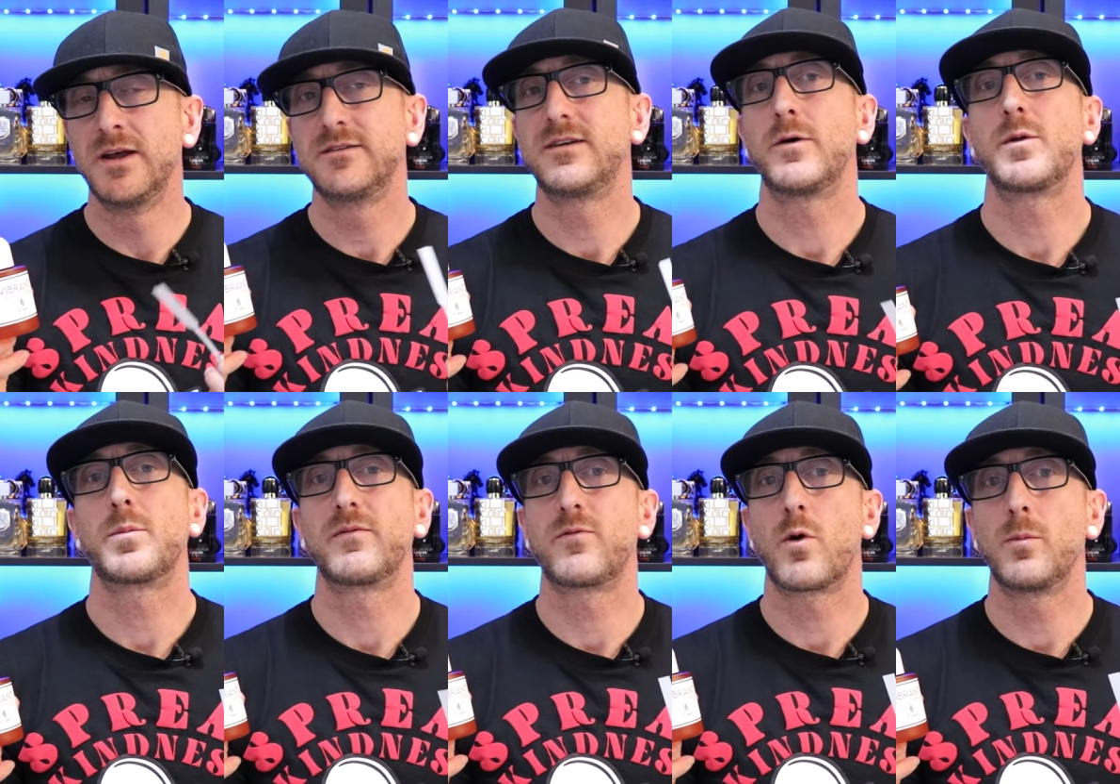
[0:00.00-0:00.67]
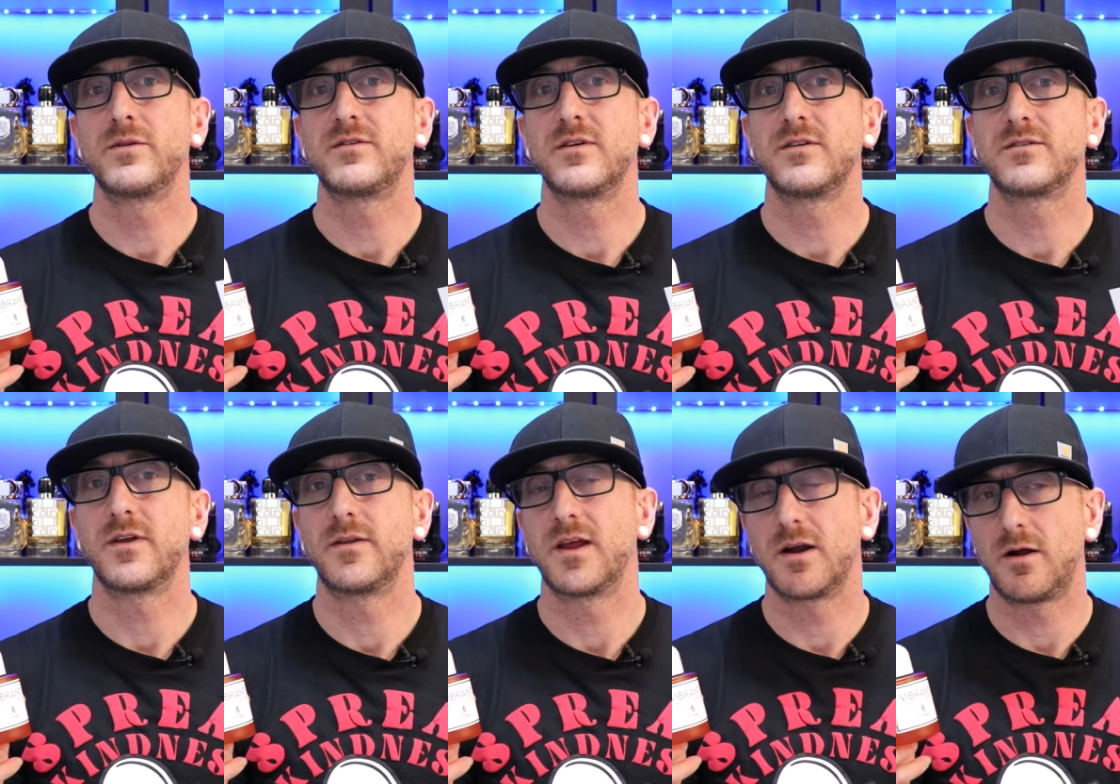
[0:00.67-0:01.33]
see how the performance
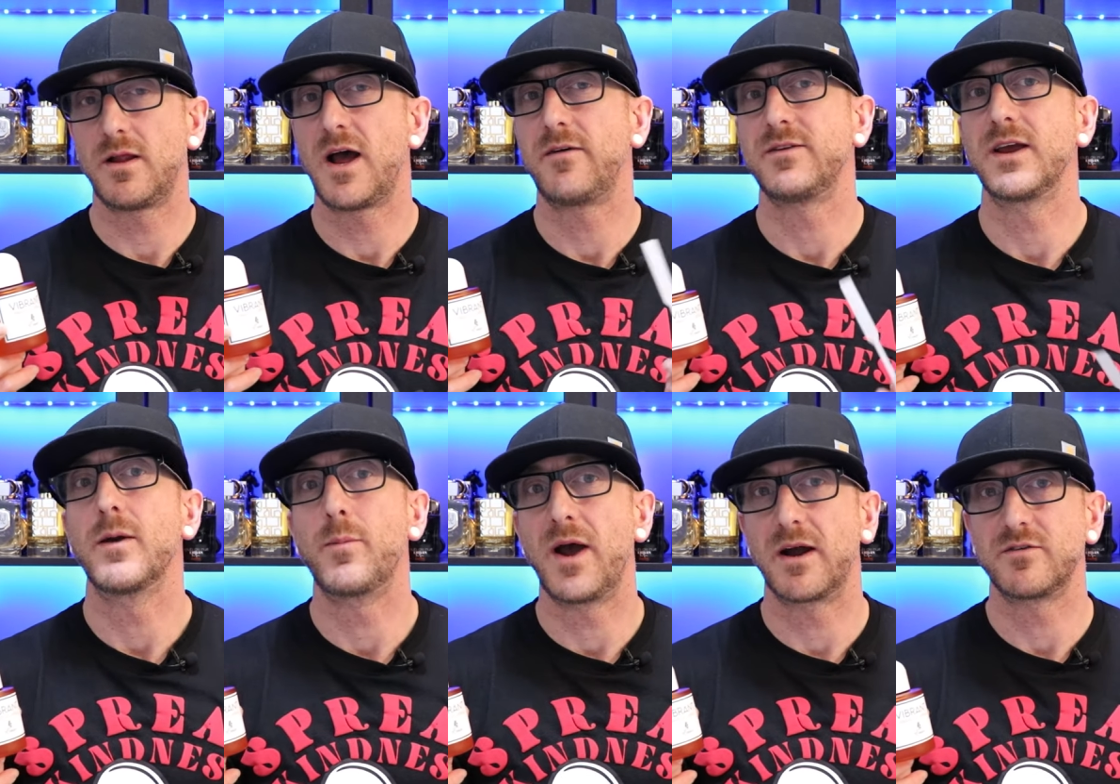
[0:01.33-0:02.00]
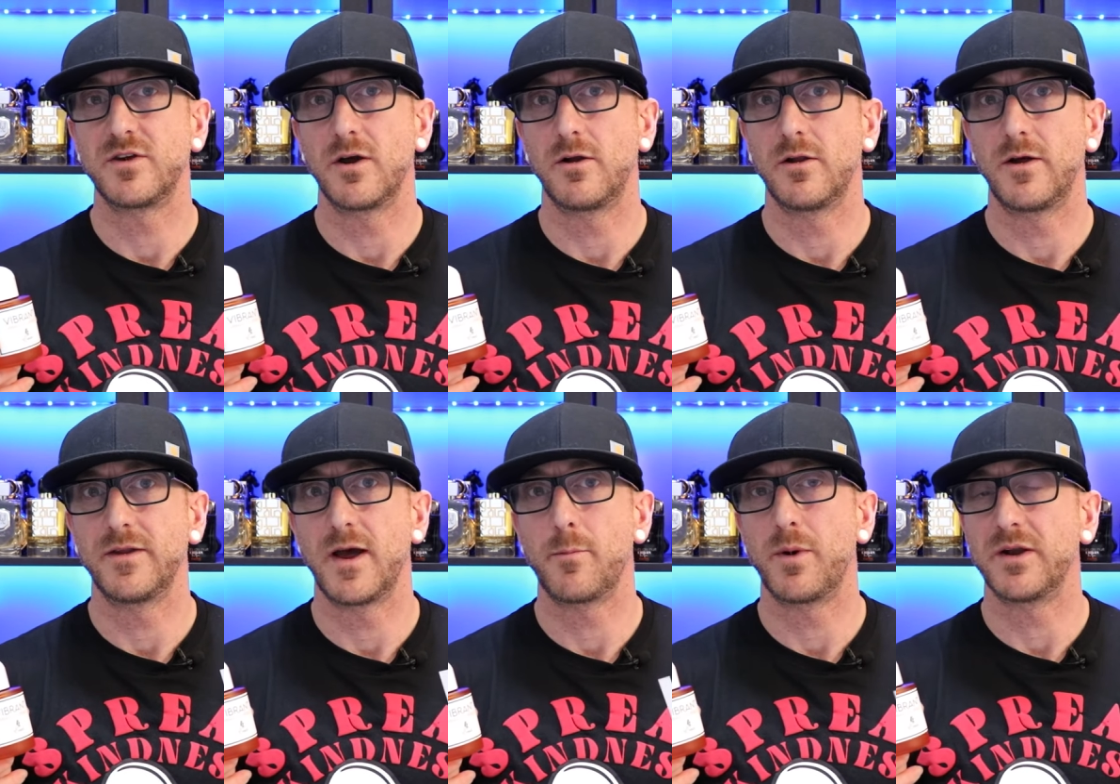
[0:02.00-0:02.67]
is, and then I'll have to get back to y'all
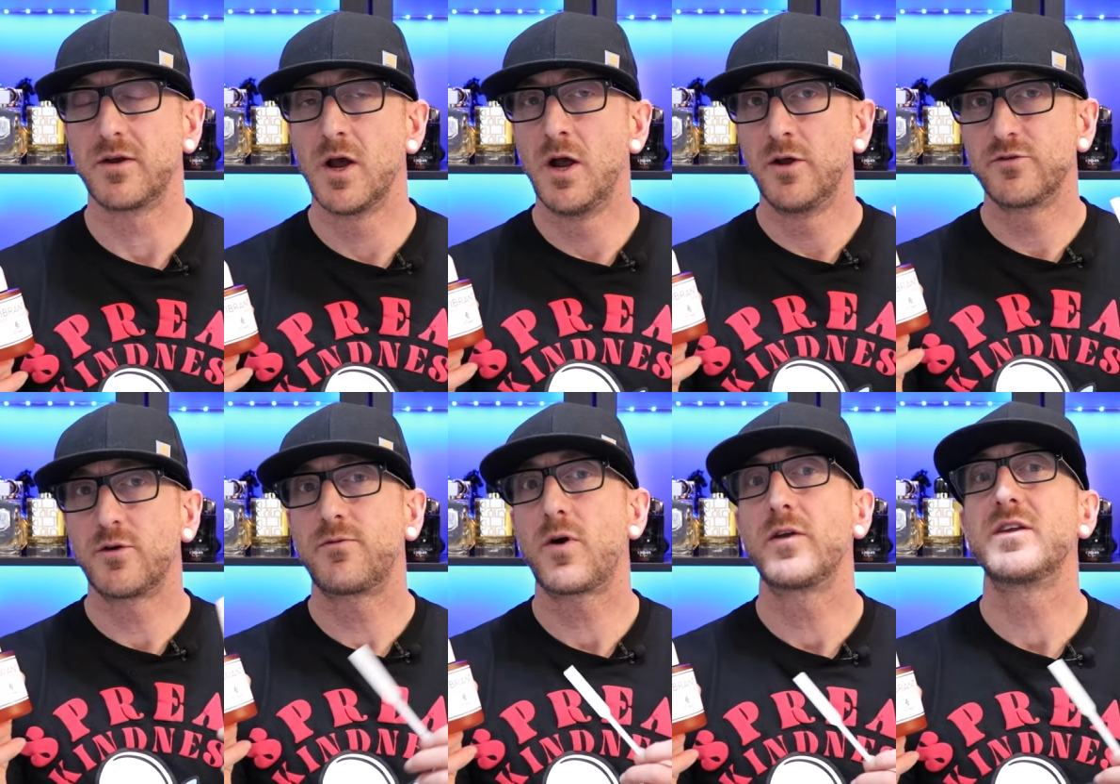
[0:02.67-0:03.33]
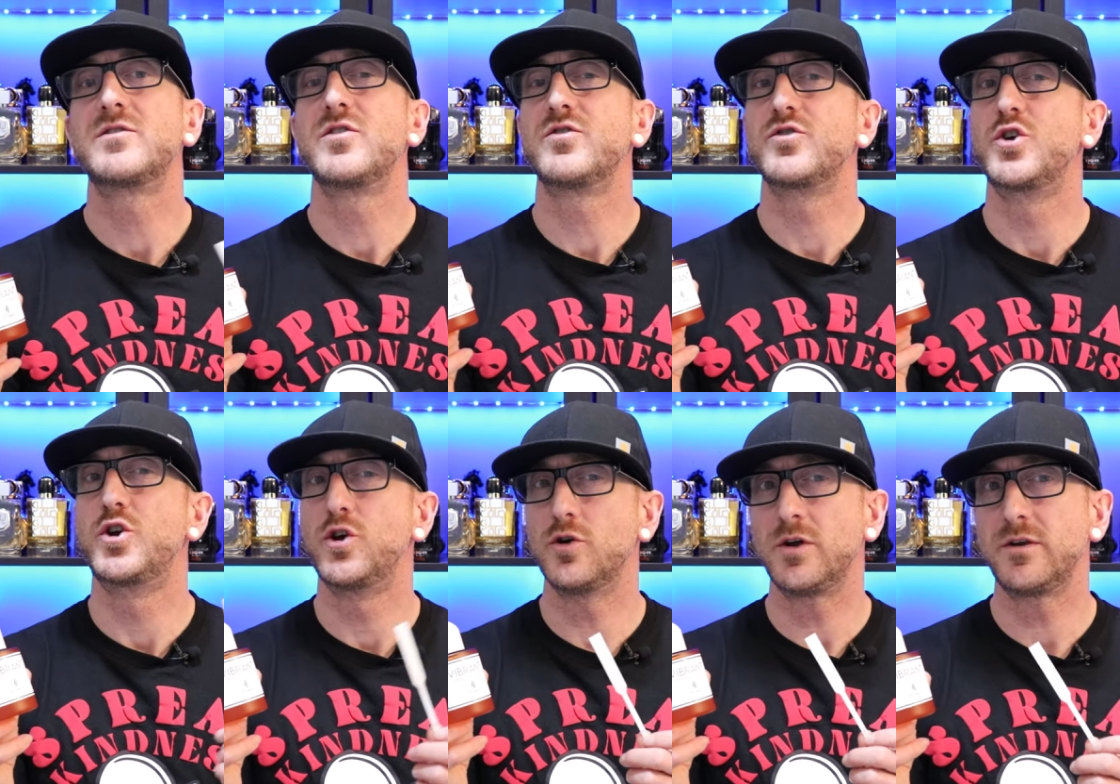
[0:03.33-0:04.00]
on that. But so far, this is
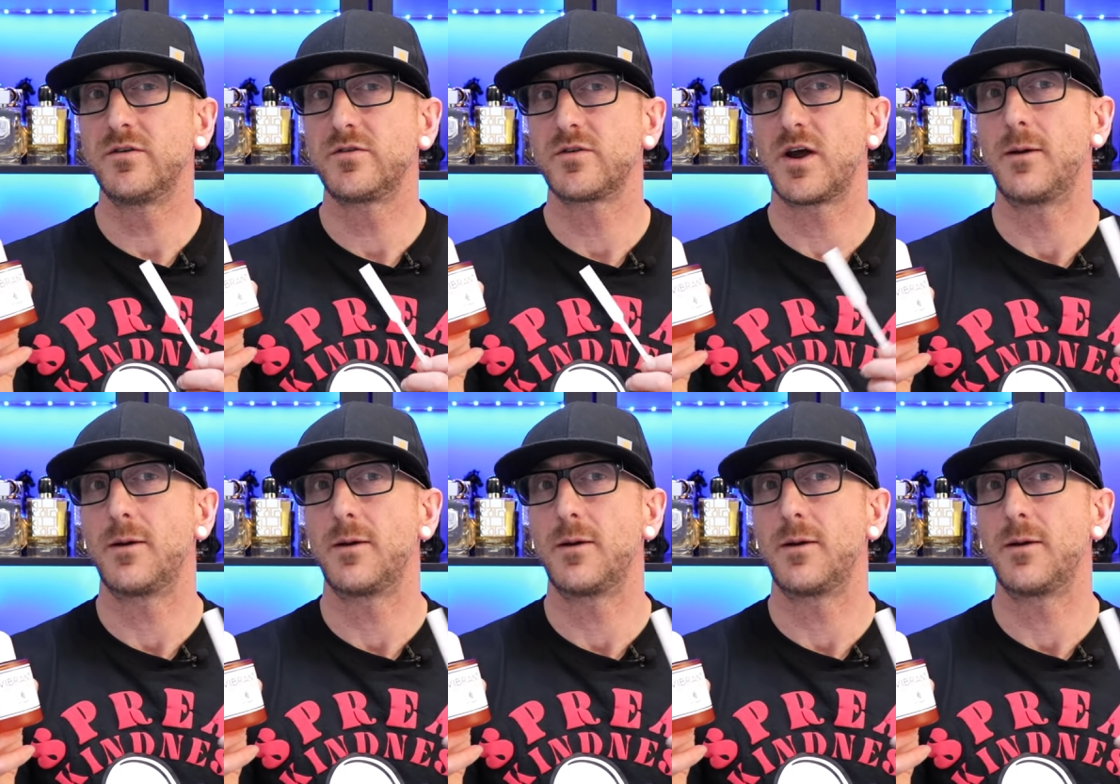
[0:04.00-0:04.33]
good.